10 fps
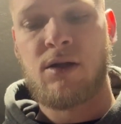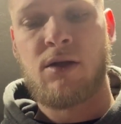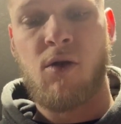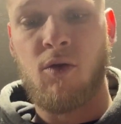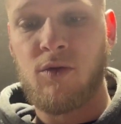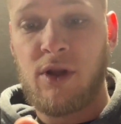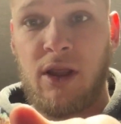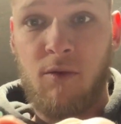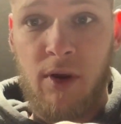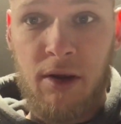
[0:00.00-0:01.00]

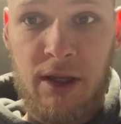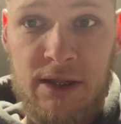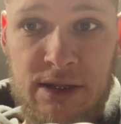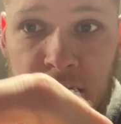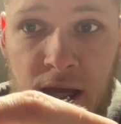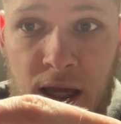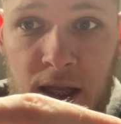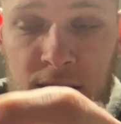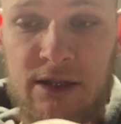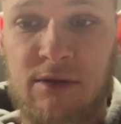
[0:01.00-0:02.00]
only where it's cut
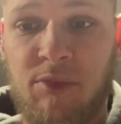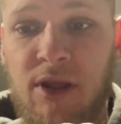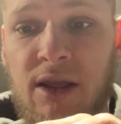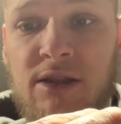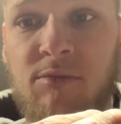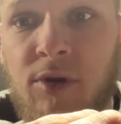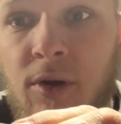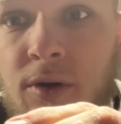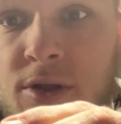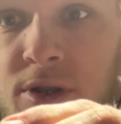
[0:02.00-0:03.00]
and split is
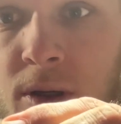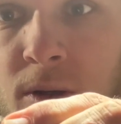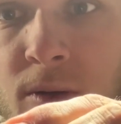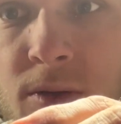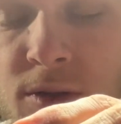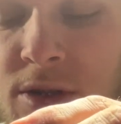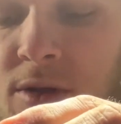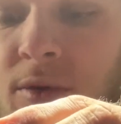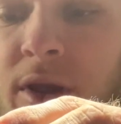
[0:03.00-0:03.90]
broke. So you'll see where I